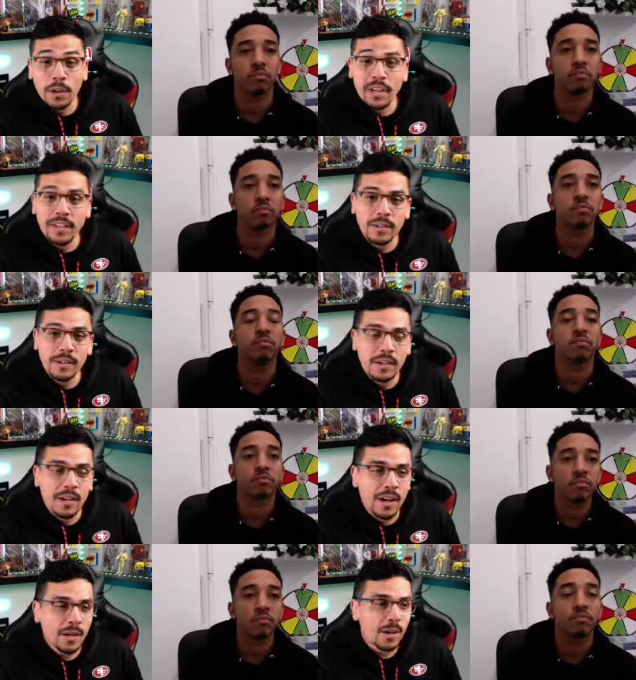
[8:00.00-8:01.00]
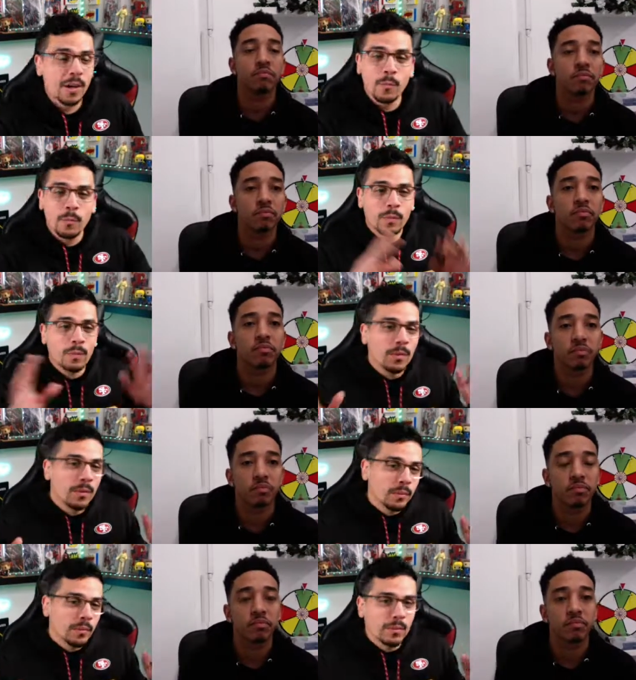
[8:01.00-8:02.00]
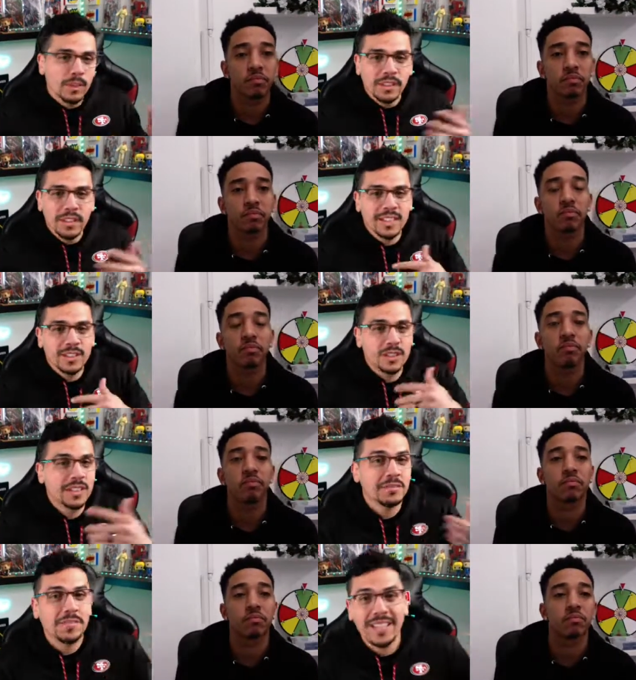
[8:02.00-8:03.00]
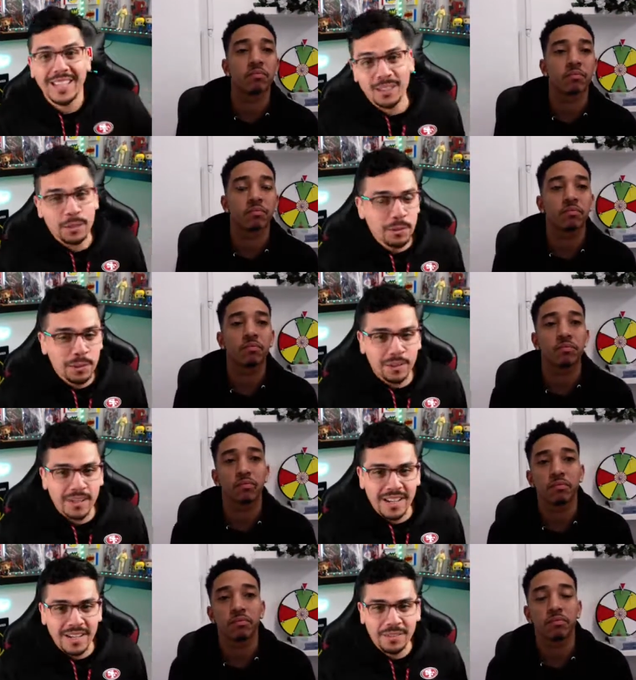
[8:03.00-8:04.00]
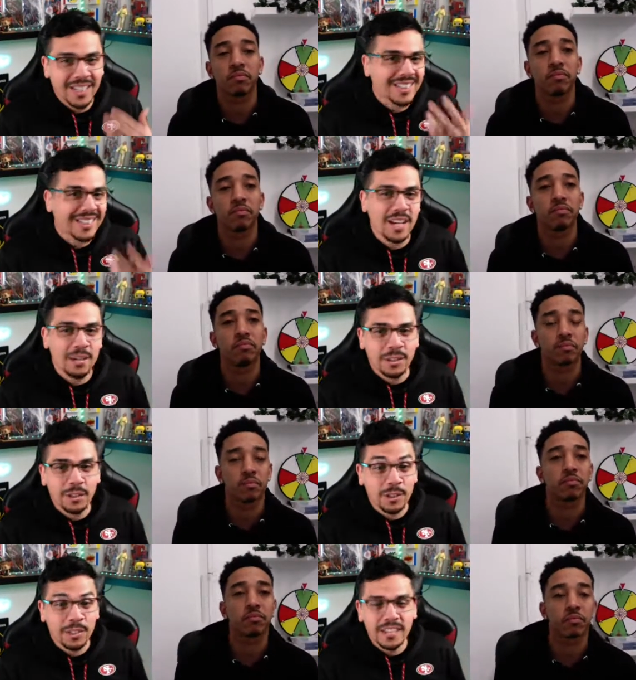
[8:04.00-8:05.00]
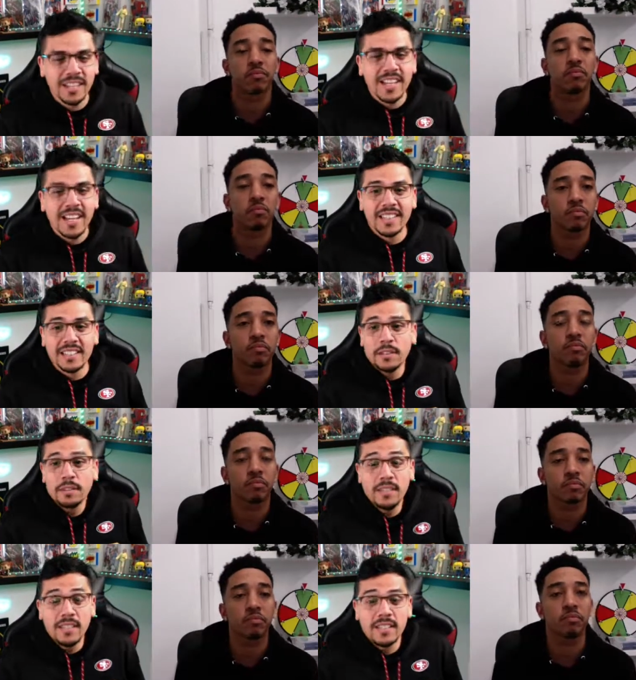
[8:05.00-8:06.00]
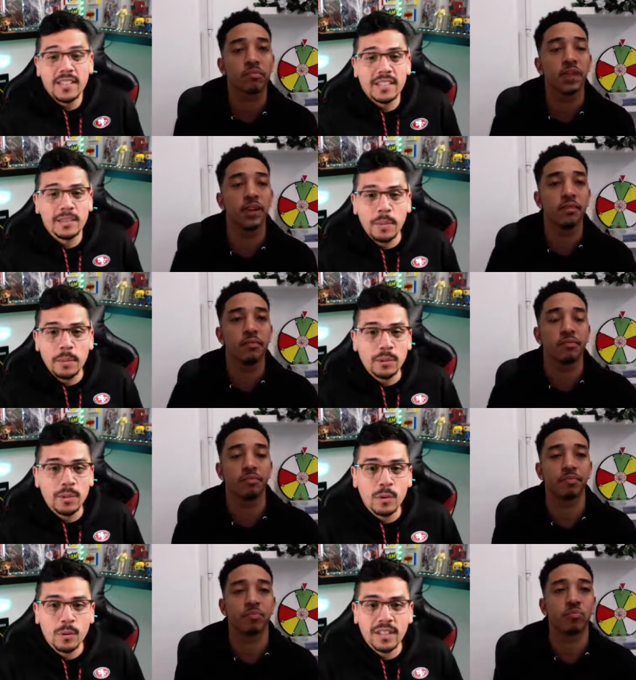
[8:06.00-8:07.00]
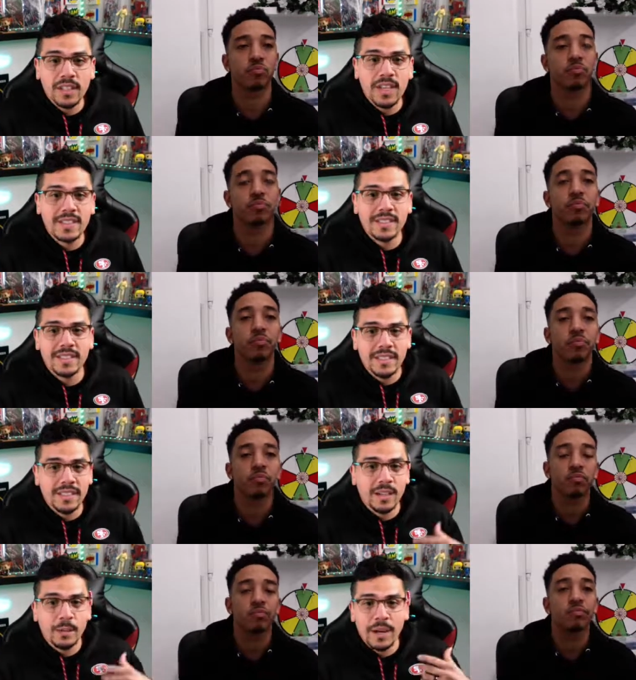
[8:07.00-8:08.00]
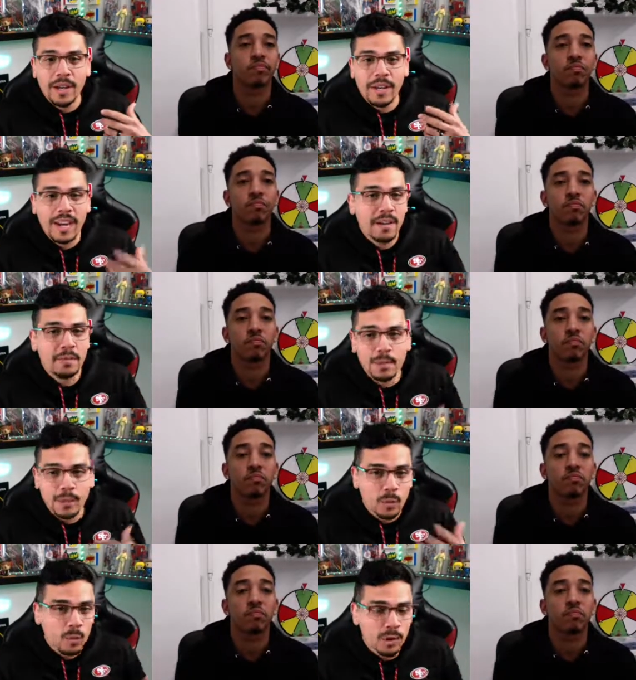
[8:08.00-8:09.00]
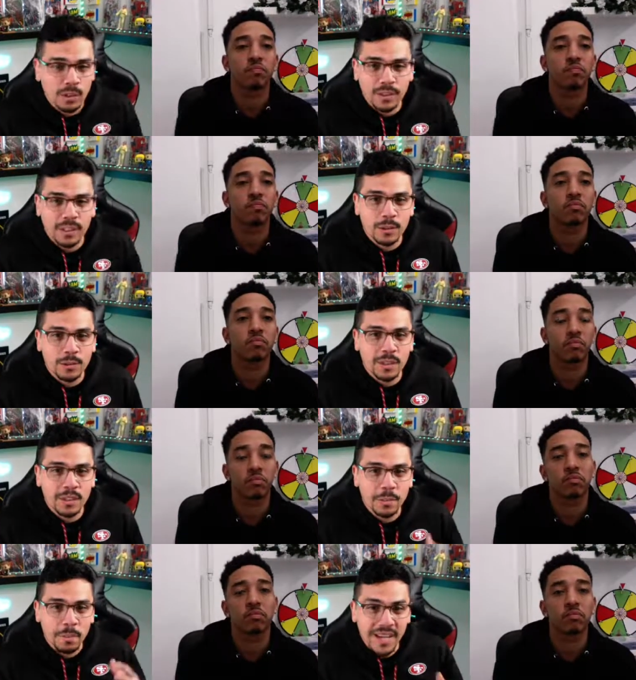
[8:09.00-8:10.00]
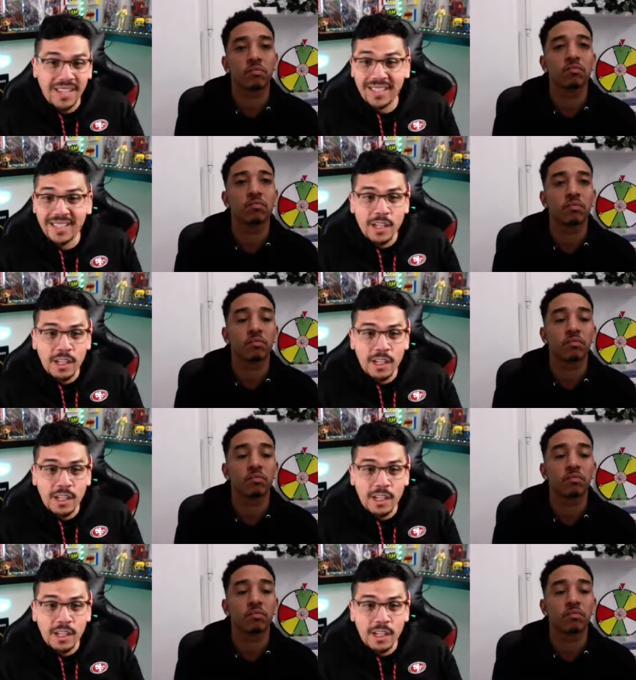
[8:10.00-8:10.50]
Speaker 1: and uh, one thing is just if they can do it or not, if they can sound good. And another thing is people don't realize the amount of effort and work that goes into making